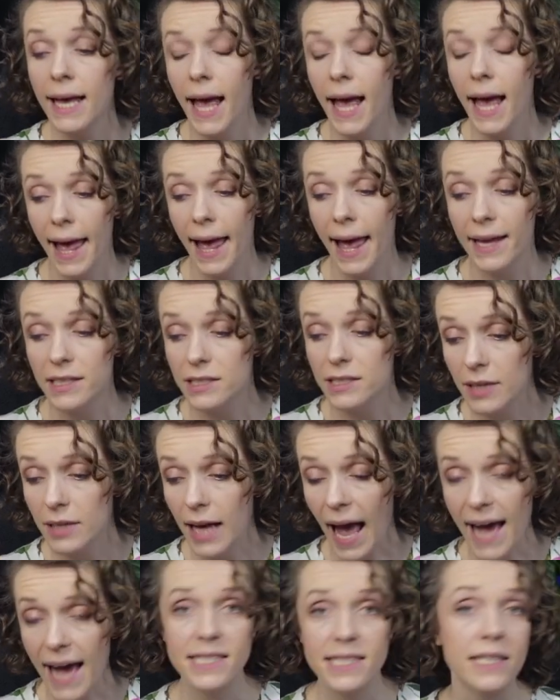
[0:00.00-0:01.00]
and
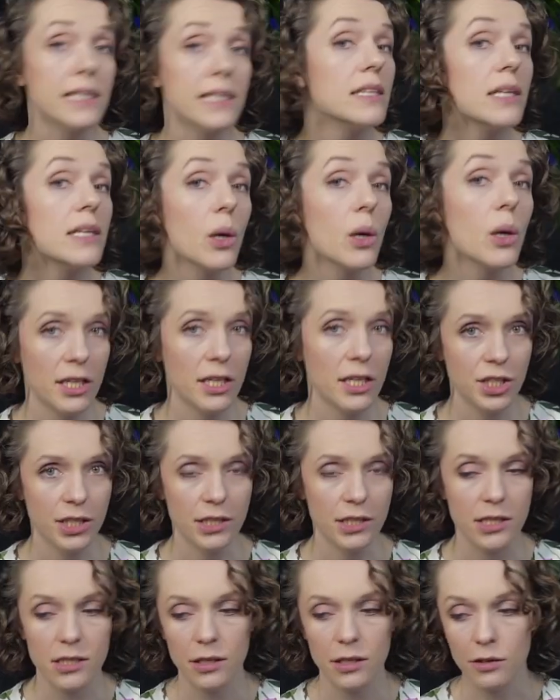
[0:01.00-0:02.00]
asking the
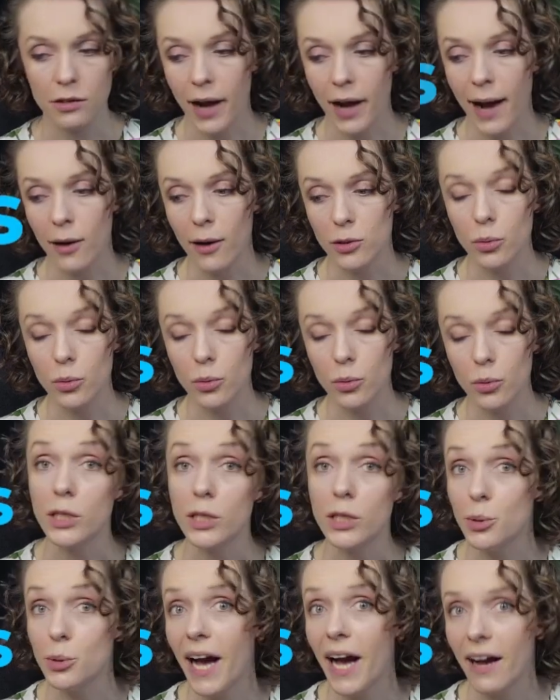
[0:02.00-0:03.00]
questions around
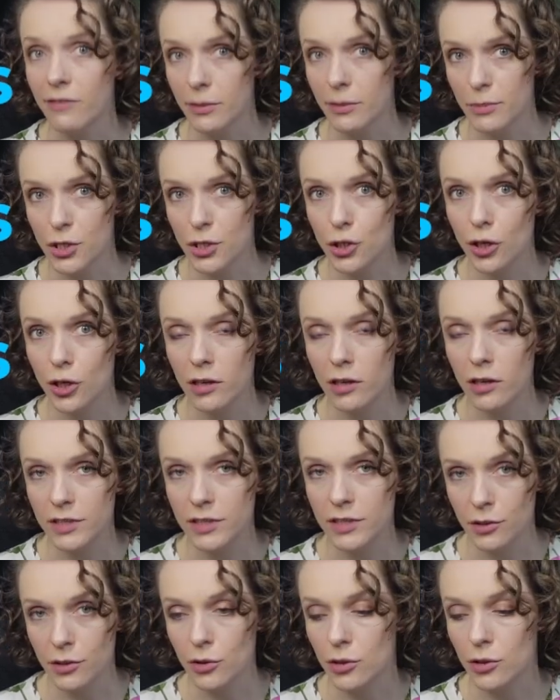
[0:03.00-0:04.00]
what you have observed
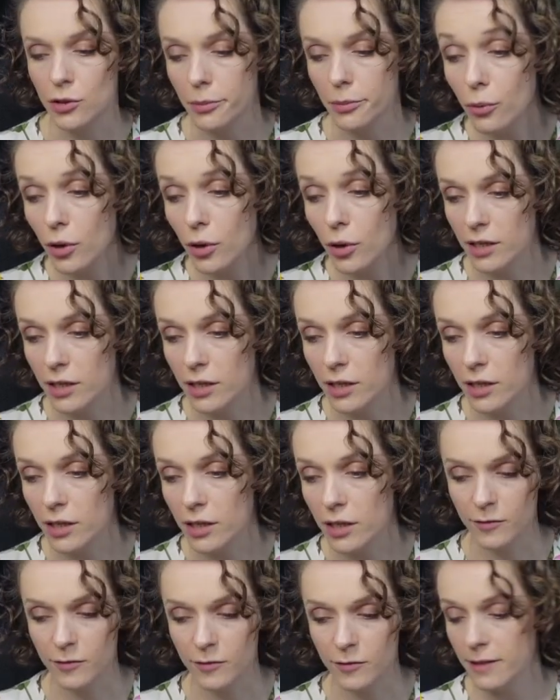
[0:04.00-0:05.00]
in your report,
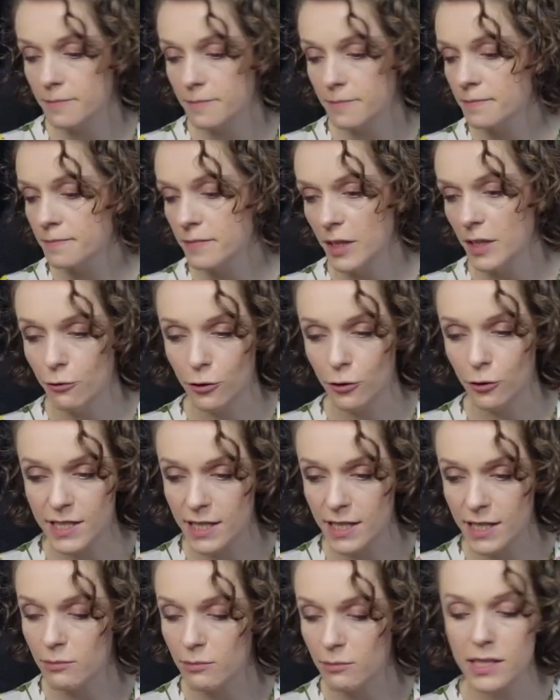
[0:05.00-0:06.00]
right? If your
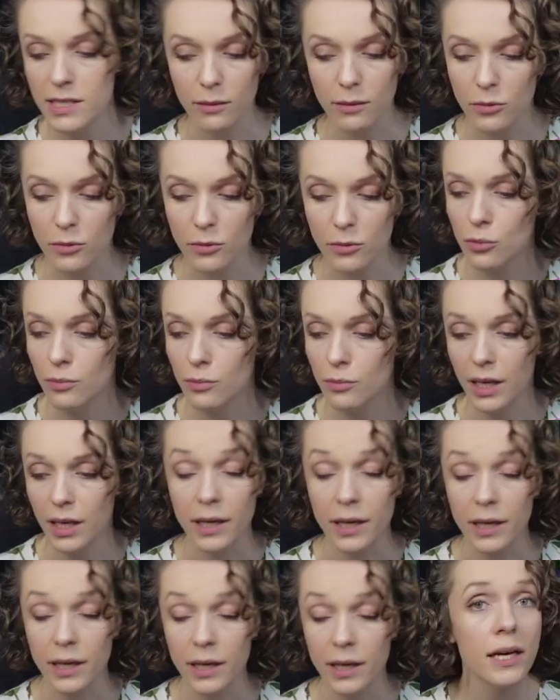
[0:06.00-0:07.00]
team seems to
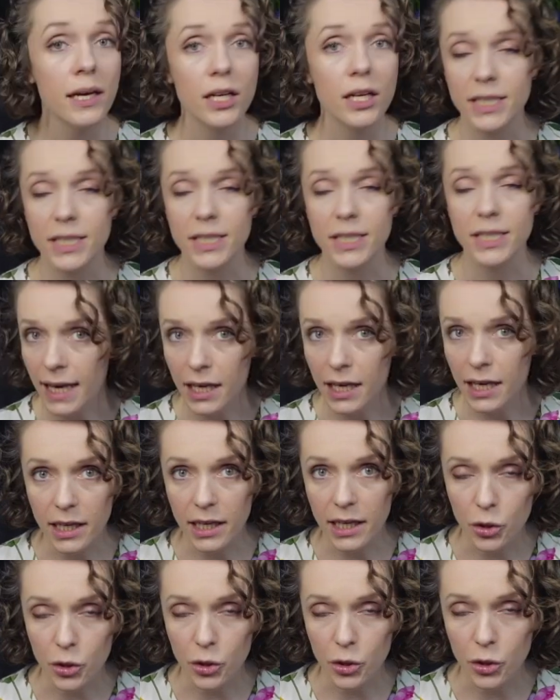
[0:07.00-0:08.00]
be taking
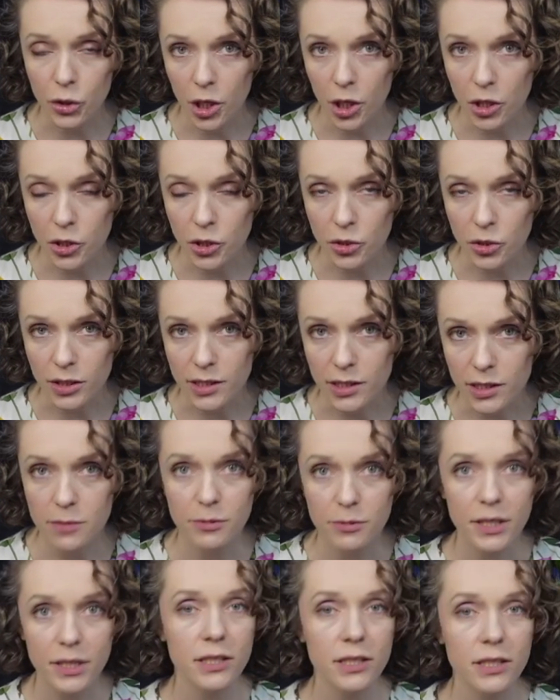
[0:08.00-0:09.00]
in new work during the
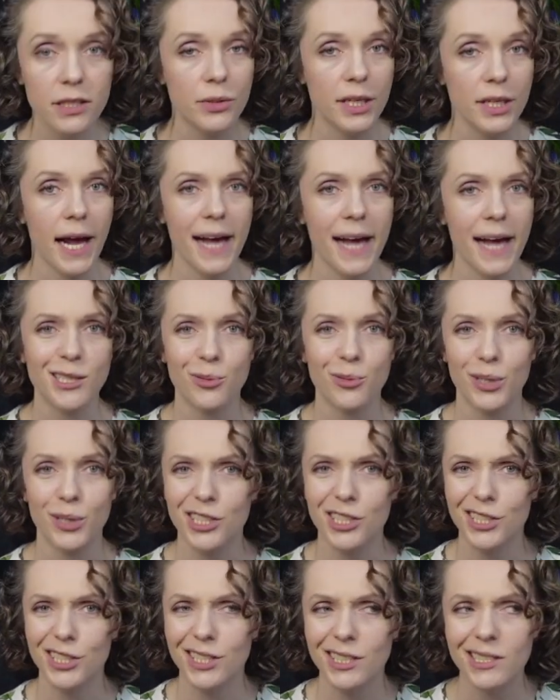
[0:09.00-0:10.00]
sprint, you can ask
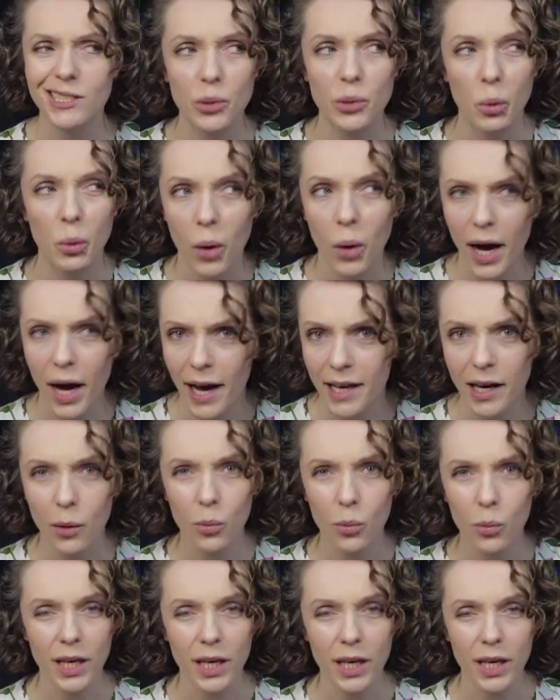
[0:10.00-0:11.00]
questions. Why are
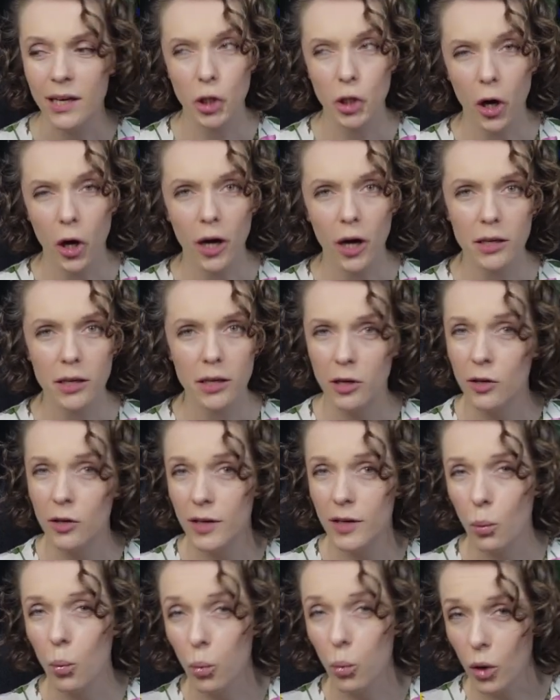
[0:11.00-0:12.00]
we talking
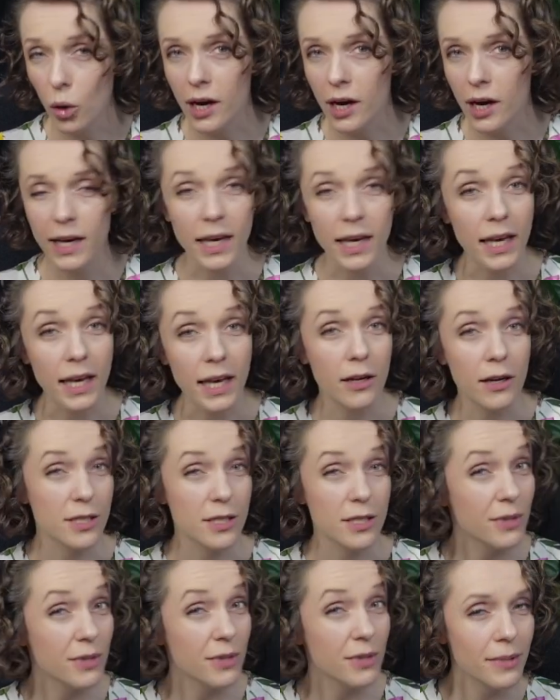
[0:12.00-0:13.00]
about work in our
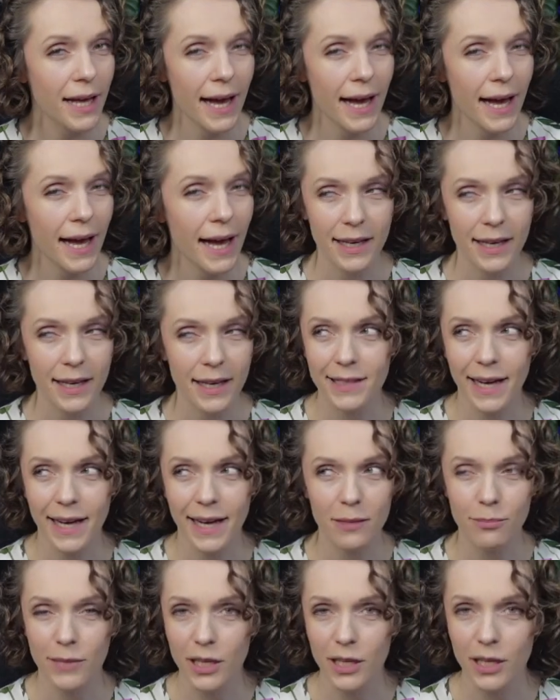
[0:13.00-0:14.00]
sprint planning
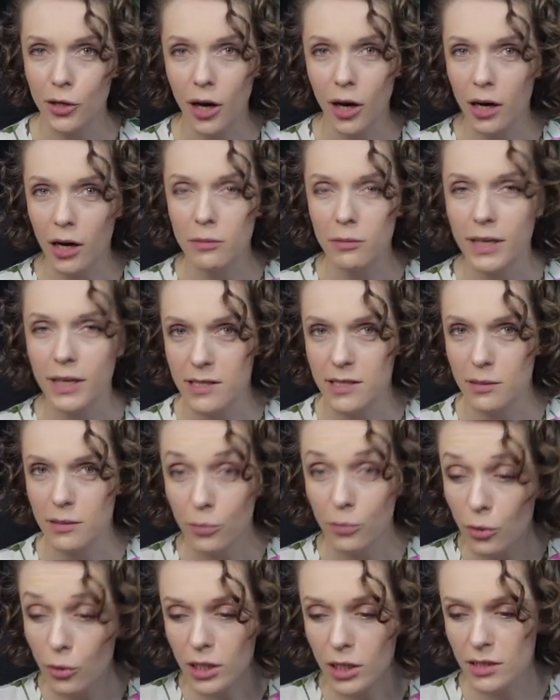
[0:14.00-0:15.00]
that may not be as
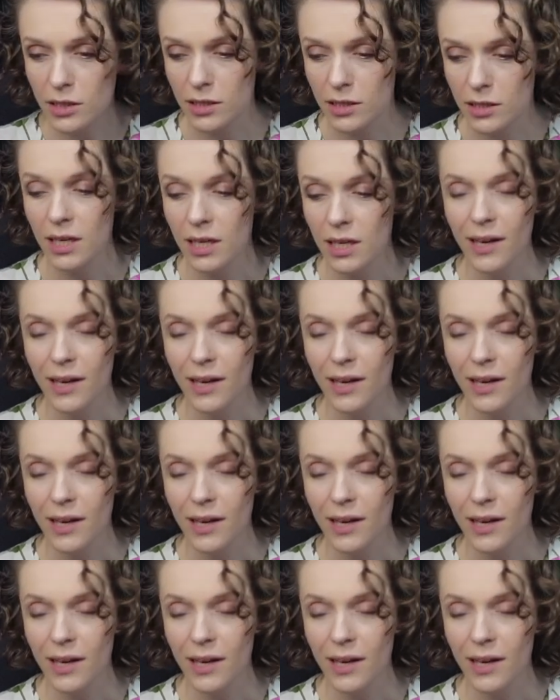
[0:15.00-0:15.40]
important?